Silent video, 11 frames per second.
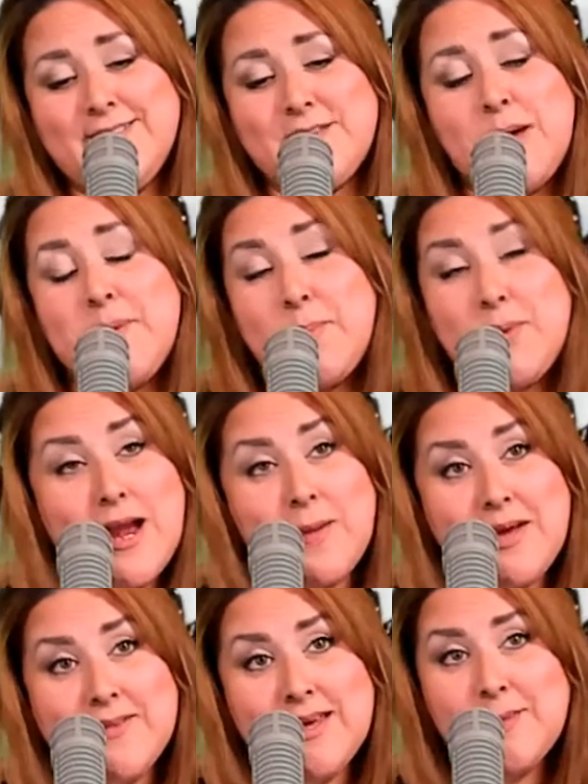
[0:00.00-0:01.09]
So I'm going to brag
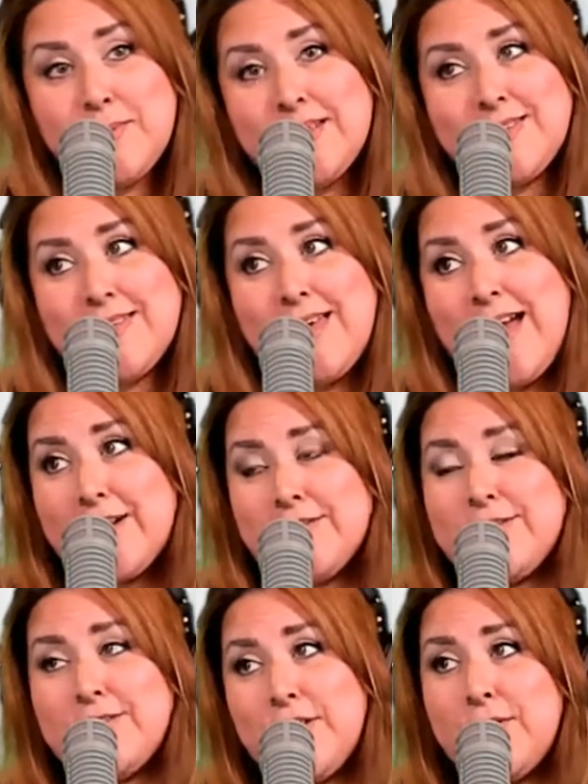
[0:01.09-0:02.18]
about that, because they
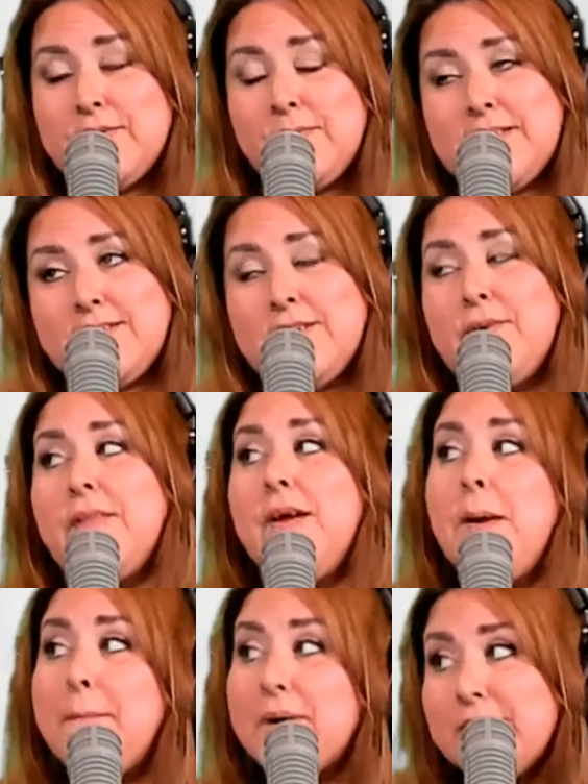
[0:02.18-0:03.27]
actually go to Mexico
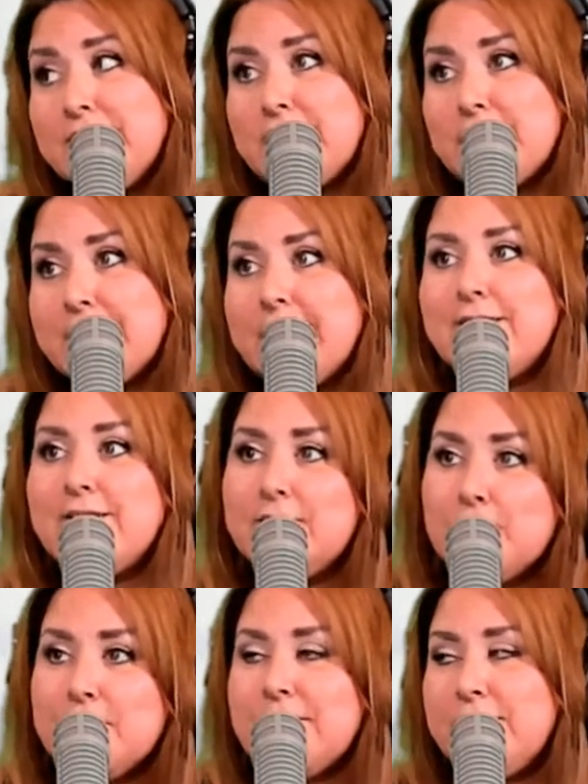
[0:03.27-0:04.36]
personally and
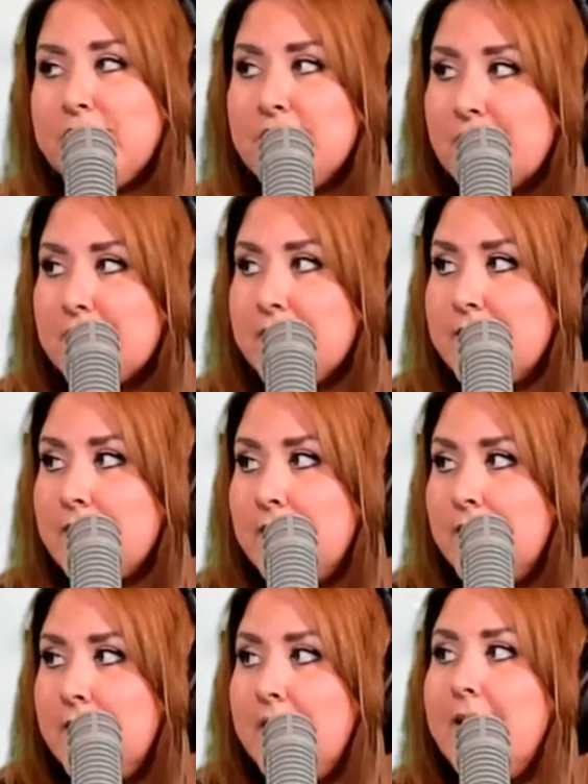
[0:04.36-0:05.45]
source their chocolate
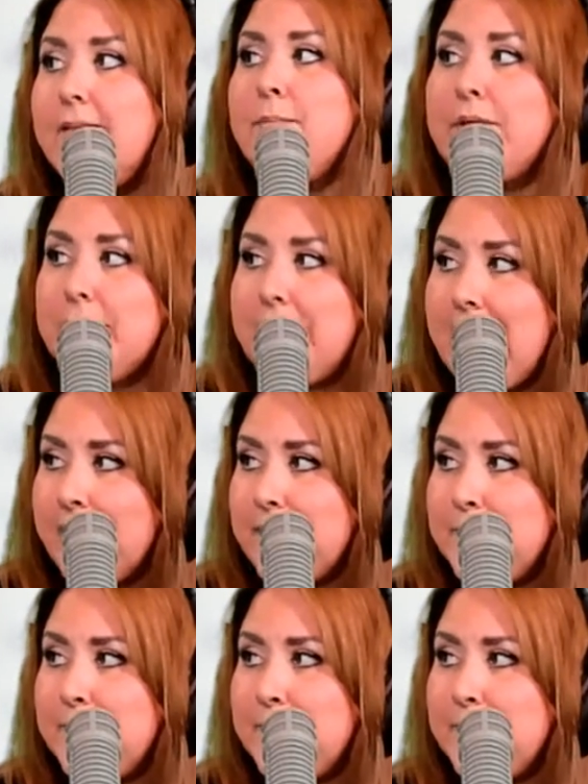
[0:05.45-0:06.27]
and bring it back.